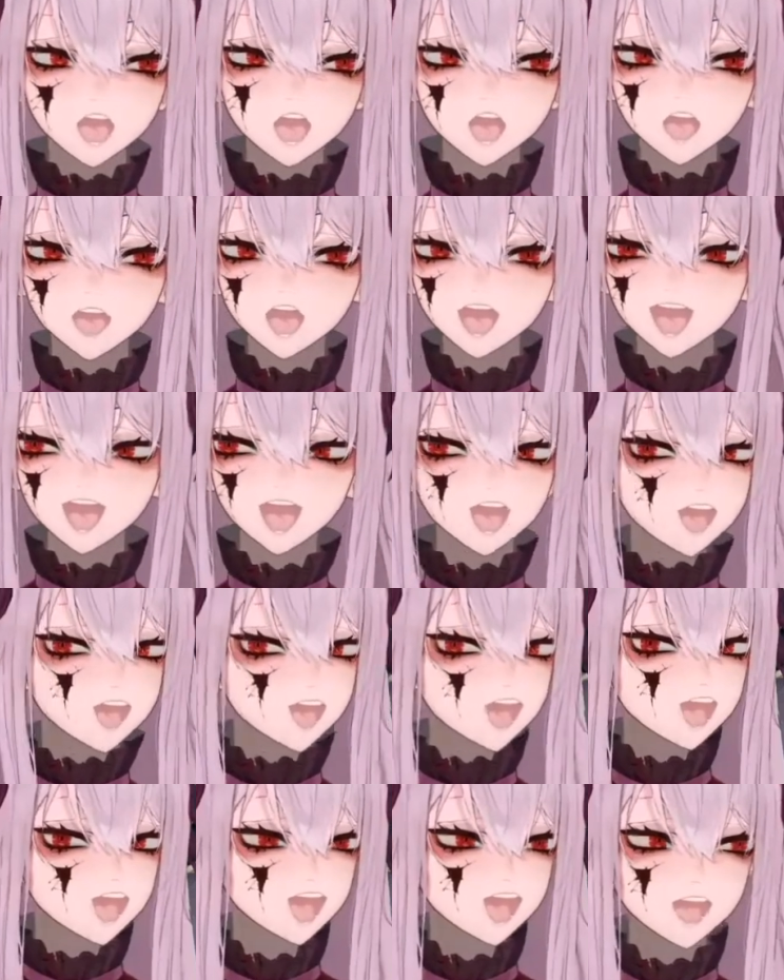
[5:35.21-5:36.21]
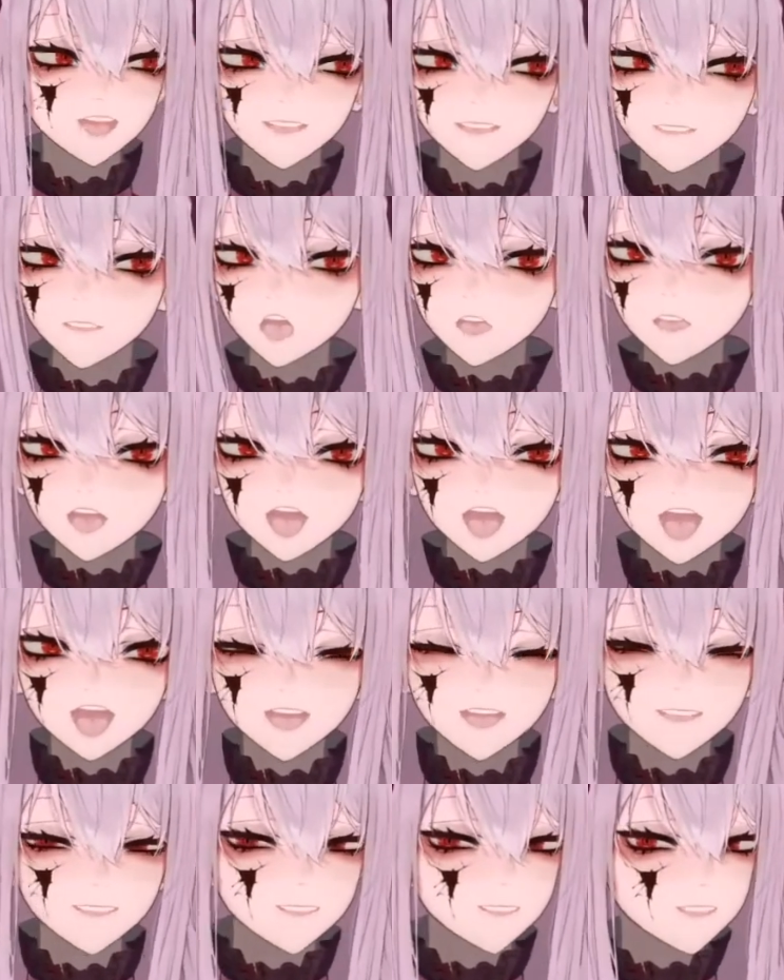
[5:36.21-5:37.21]
Oh, okay. Yeah, probably
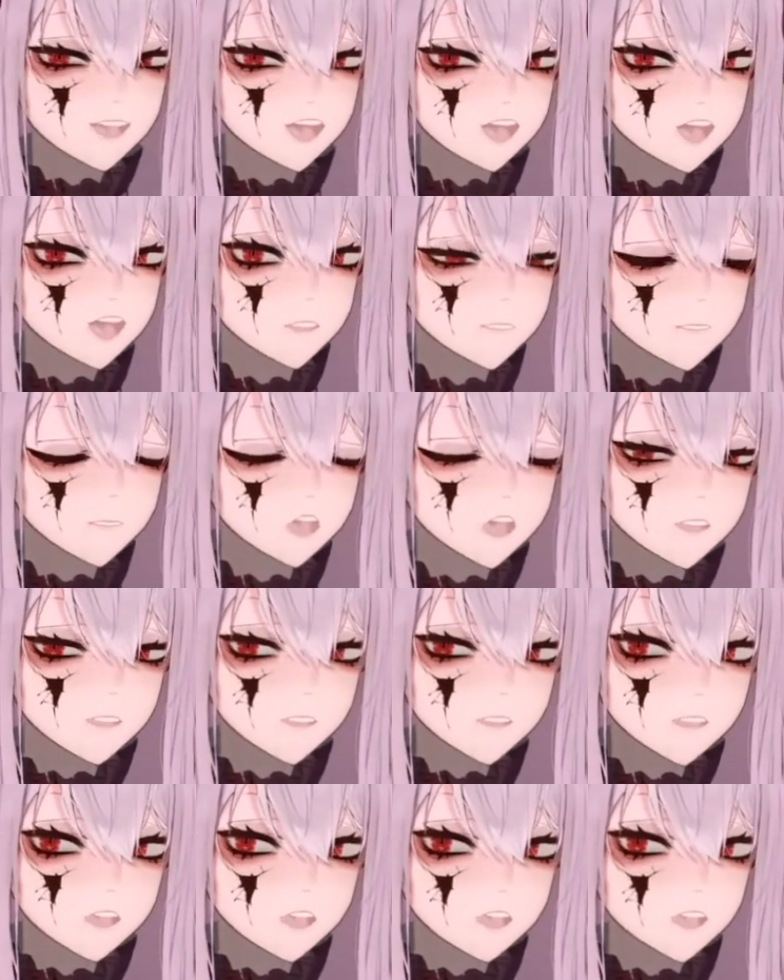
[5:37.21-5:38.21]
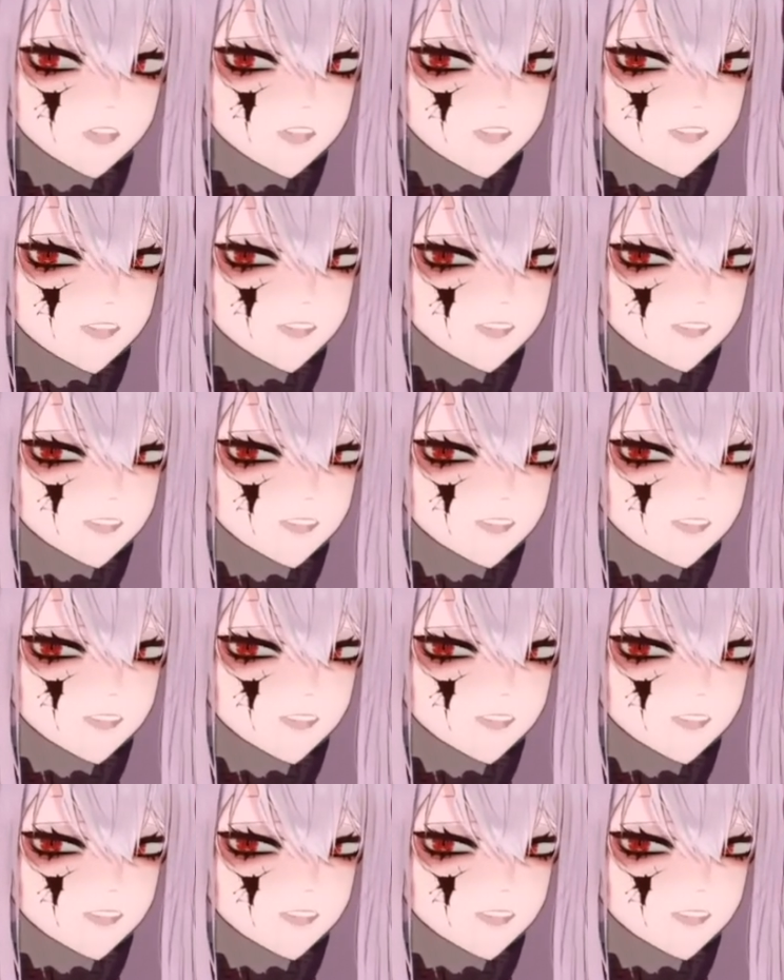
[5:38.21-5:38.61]
gonna stink if my nose worked.